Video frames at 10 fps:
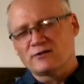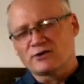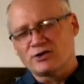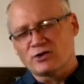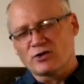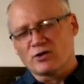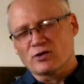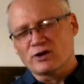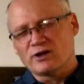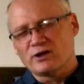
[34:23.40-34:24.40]
for your
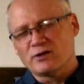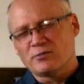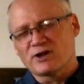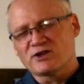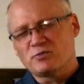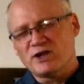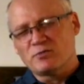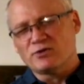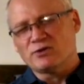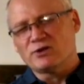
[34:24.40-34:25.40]
glory because
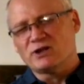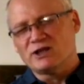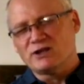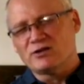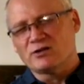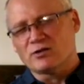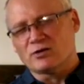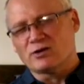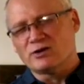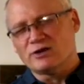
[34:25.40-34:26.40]
people need the
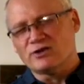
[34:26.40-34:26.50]
Lord.